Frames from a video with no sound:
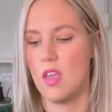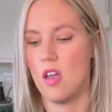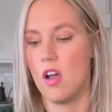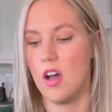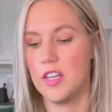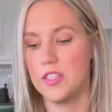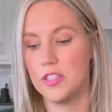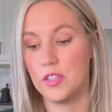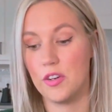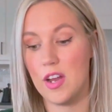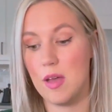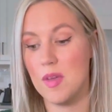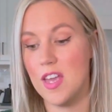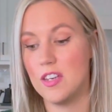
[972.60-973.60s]

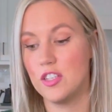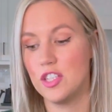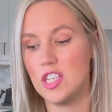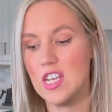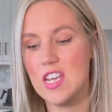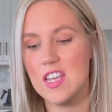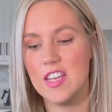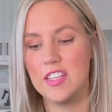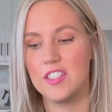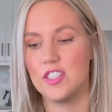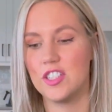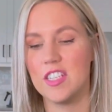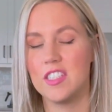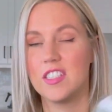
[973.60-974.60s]
Instagram, and she is
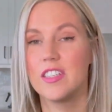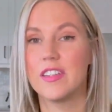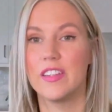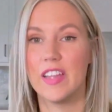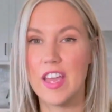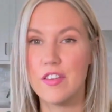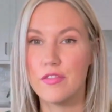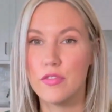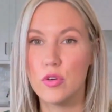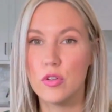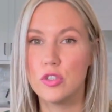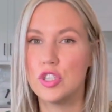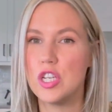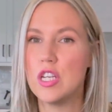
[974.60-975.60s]
just
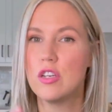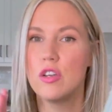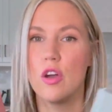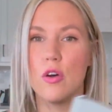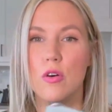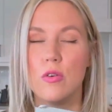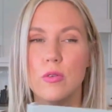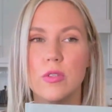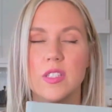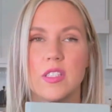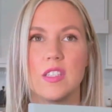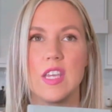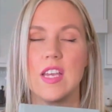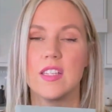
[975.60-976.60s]
delightful. She
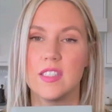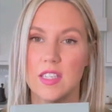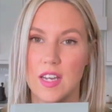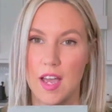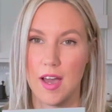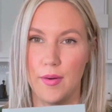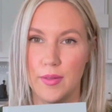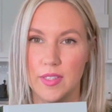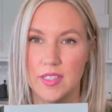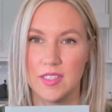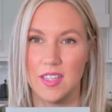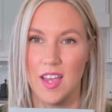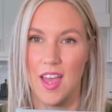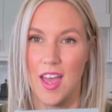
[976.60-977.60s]
knows the ins and
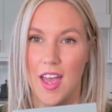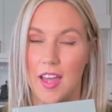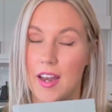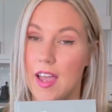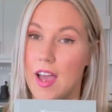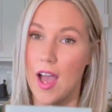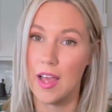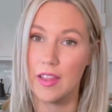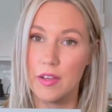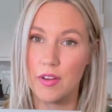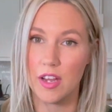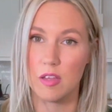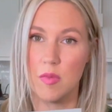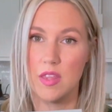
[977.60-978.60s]
outs, and I highly
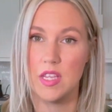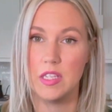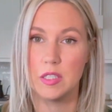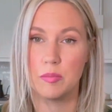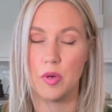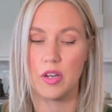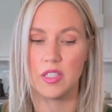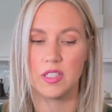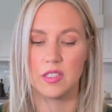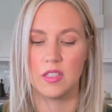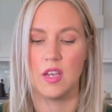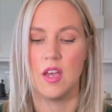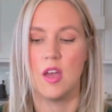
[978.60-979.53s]
recommend these books.